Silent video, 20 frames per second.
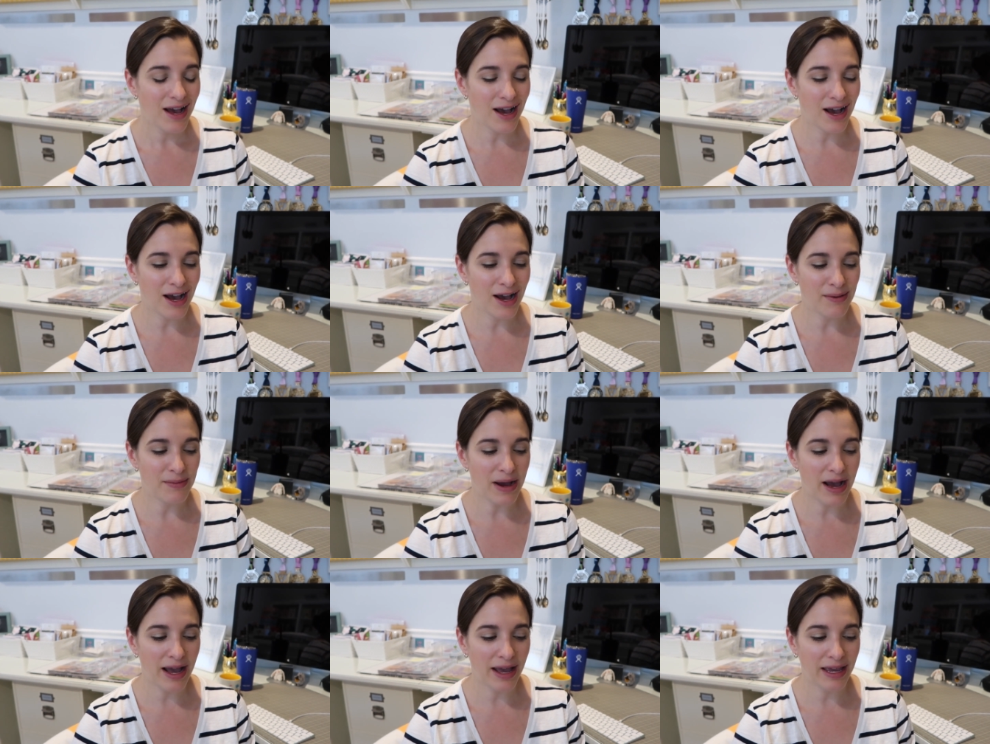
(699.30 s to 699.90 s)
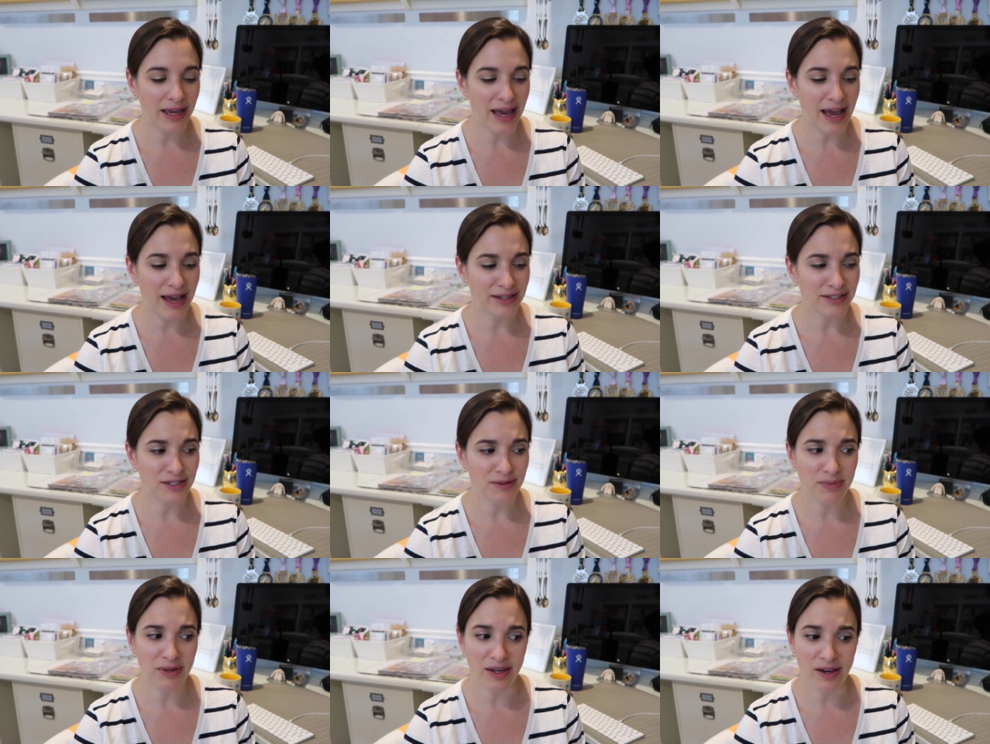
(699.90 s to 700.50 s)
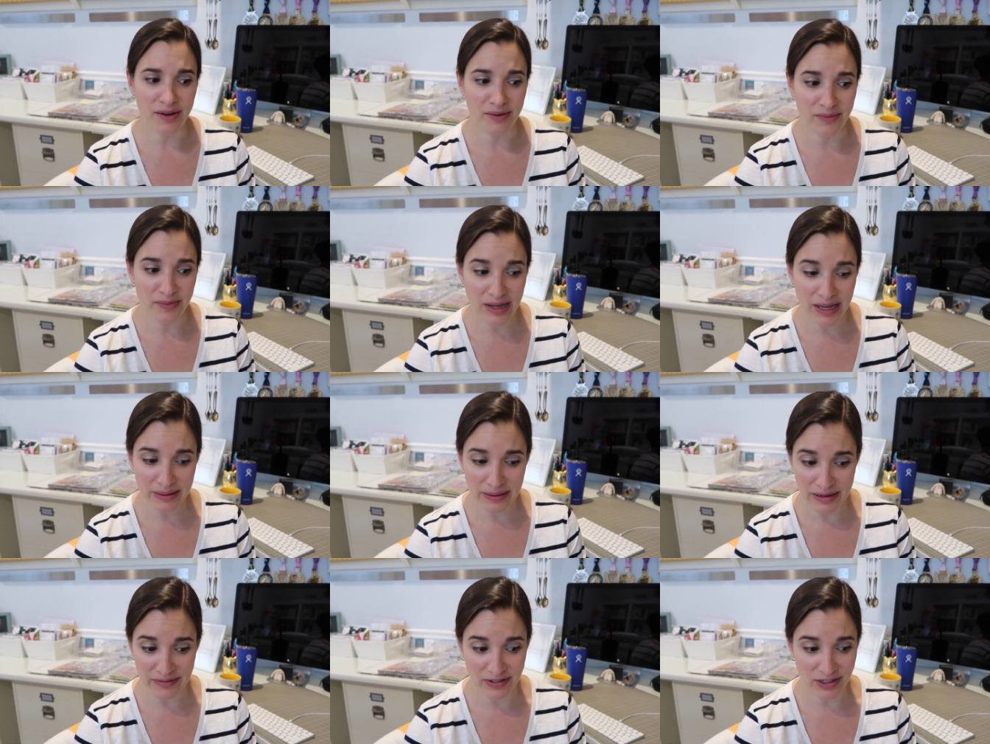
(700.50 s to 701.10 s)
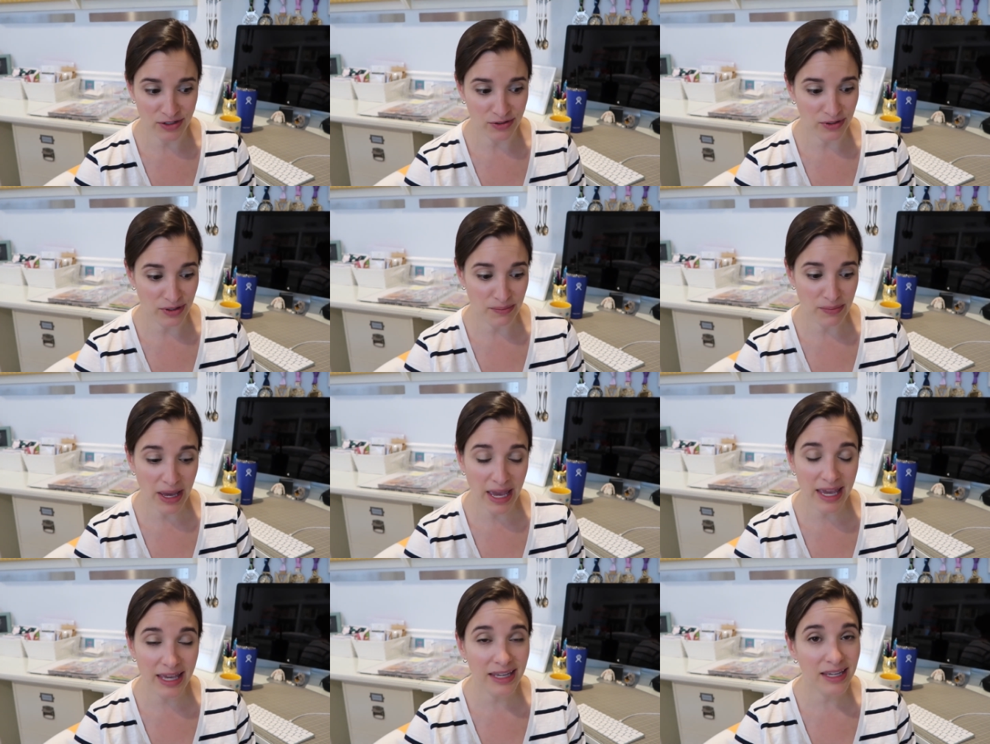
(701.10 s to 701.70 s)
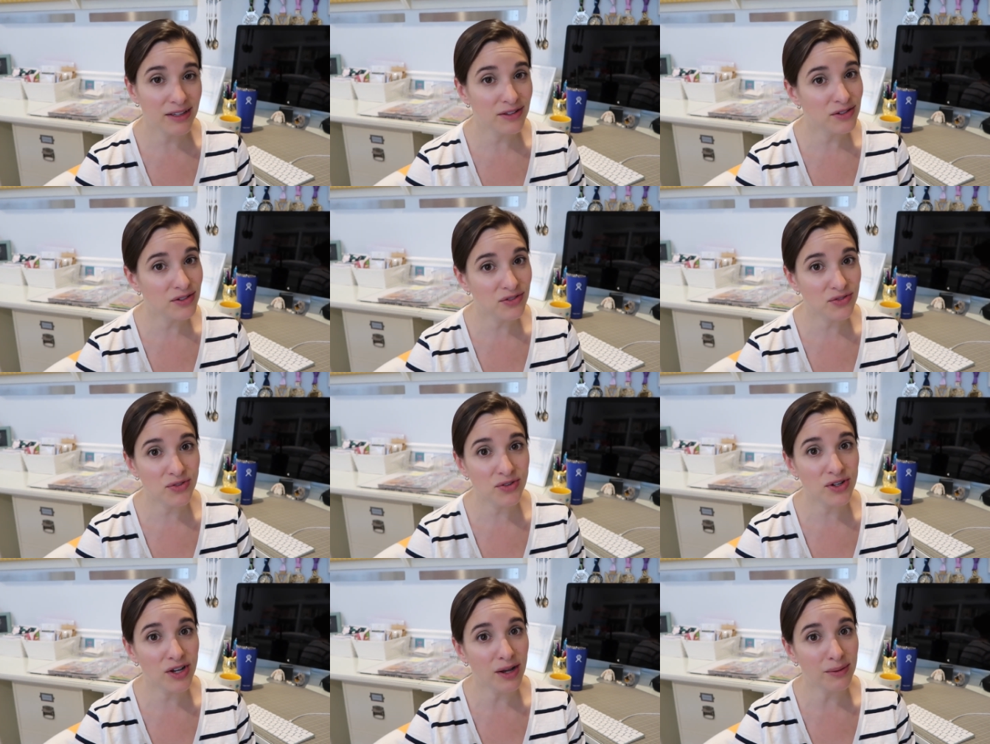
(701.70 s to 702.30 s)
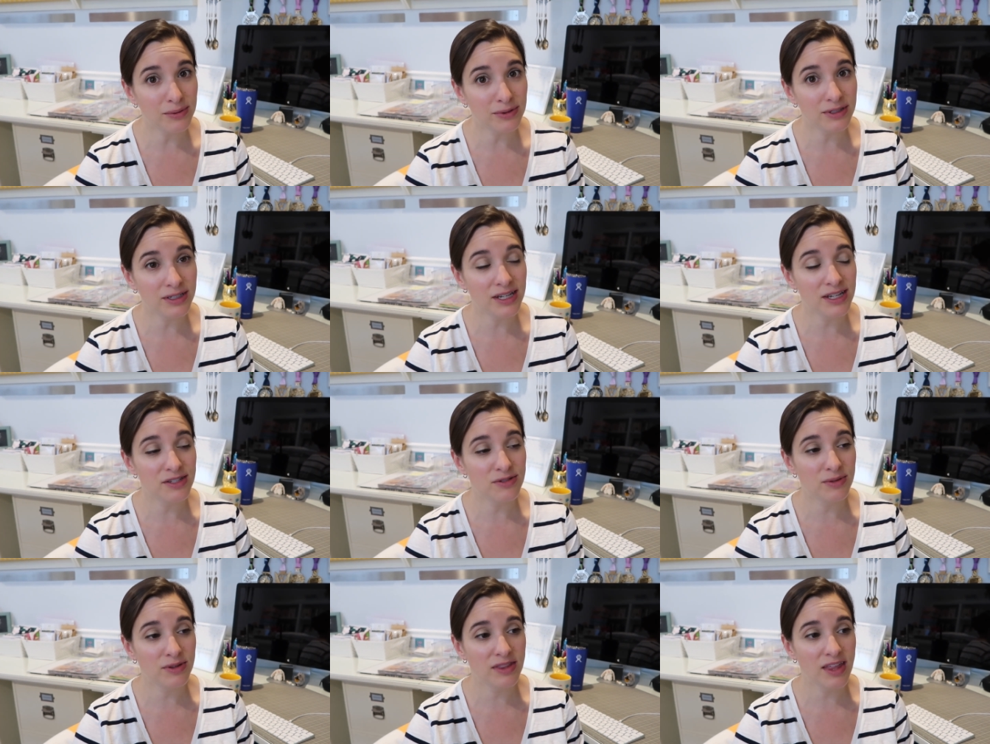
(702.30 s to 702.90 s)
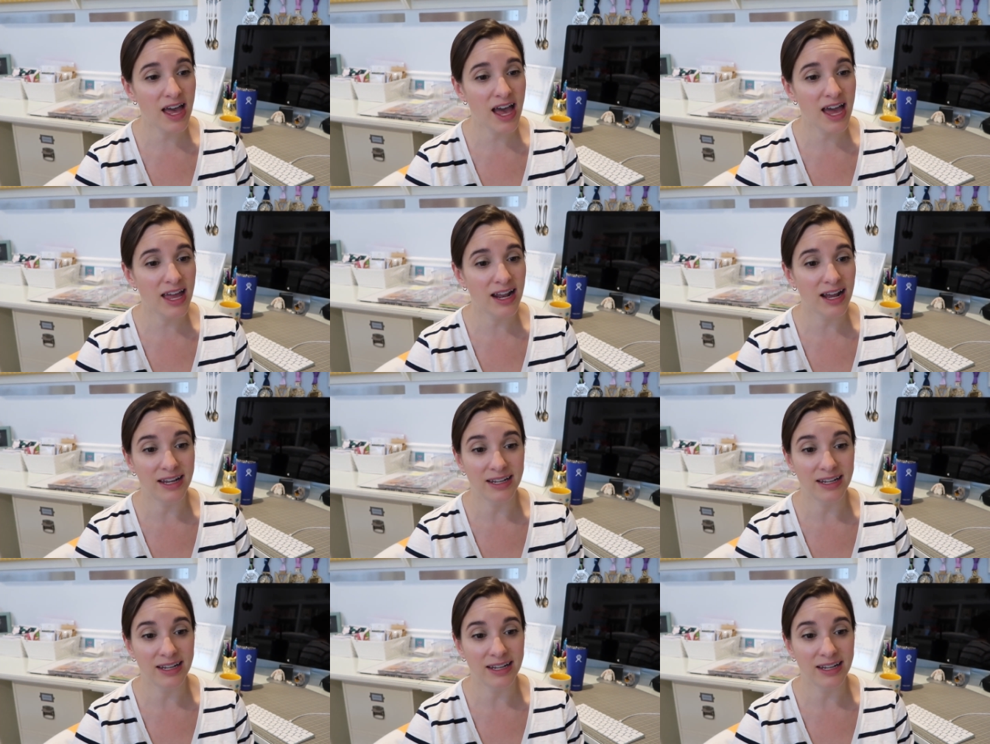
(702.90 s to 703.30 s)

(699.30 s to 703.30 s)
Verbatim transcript: Um, I had to be on heavy-duty painkillers for a couple of days with that.